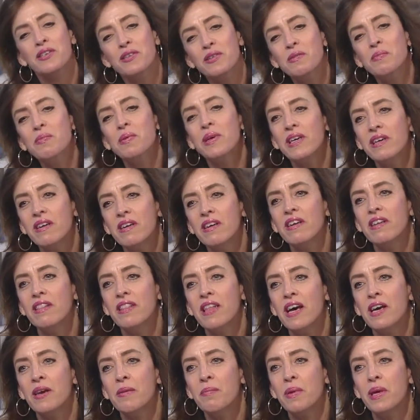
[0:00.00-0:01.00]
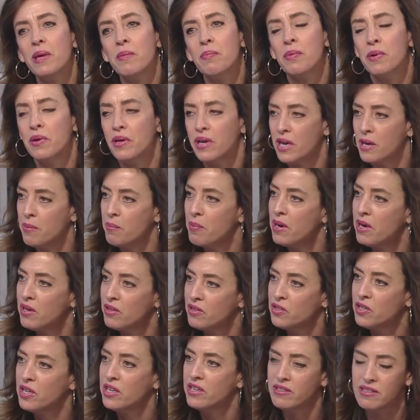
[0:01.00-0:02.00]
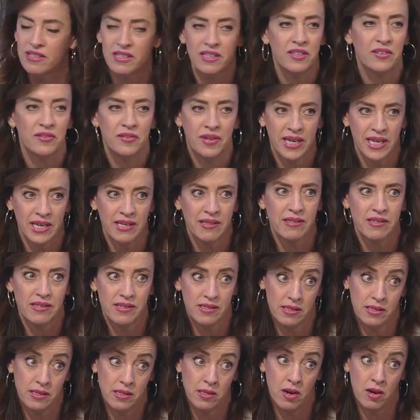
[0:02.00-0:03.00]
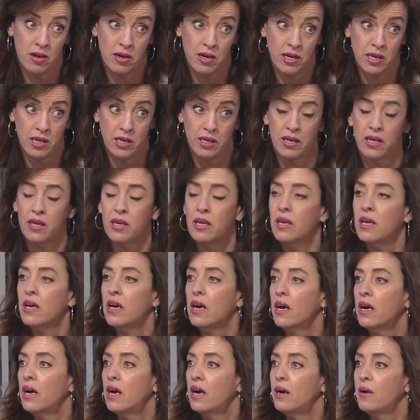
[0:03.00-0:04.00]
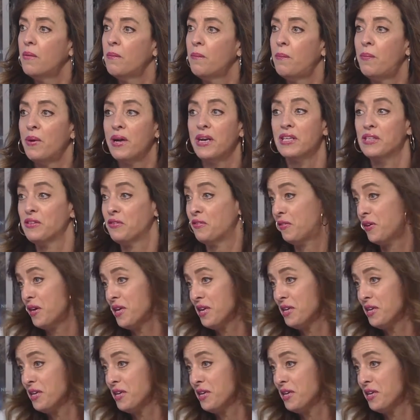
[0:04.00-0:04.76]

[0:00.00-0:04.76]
pick on a lot of people, and I apologize in advance. Mm -hmm. Sorry. Well, I love it. But it's fun.